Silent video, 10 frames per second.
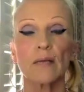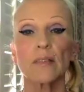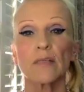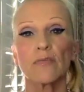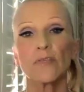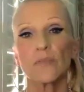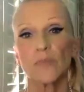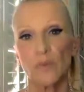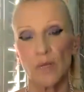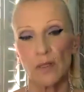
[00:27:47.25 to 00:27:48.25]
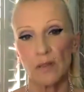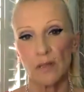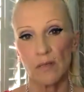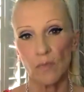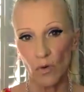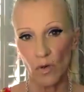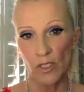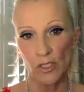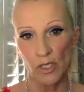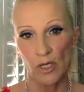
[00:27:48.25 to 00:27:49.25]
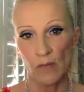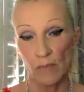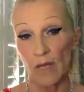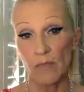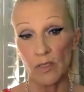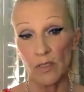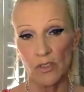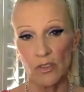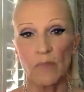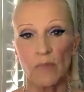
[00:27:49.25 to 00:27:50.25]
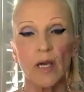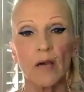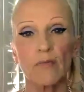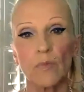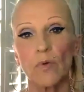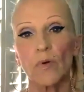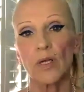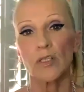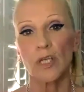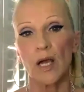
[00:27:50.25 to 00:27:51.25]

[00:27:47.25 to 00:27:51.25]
the difference between the mortgage payment, assuming they have a mortgage,